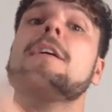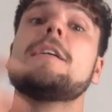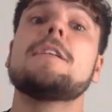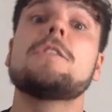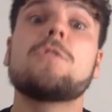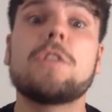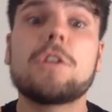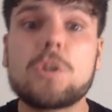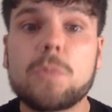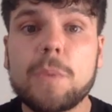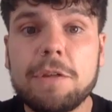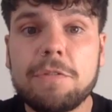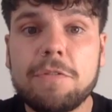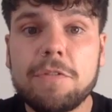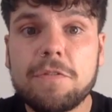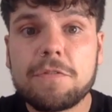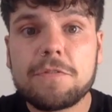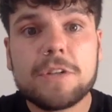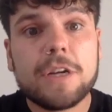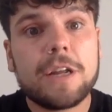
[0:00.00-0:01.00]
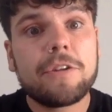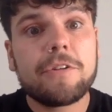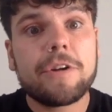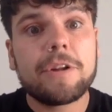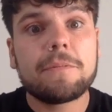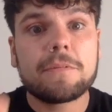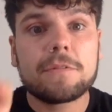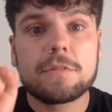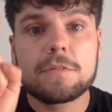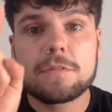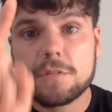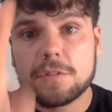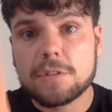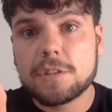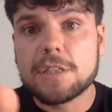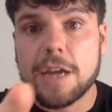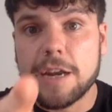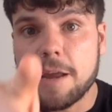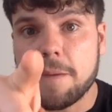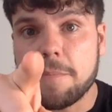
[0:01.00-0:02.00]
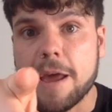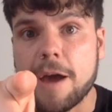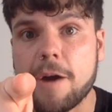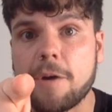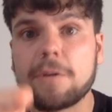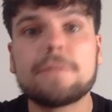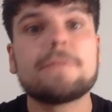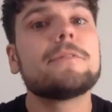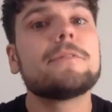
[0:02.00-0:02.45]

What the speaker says: So on the 25th of January, sign up now.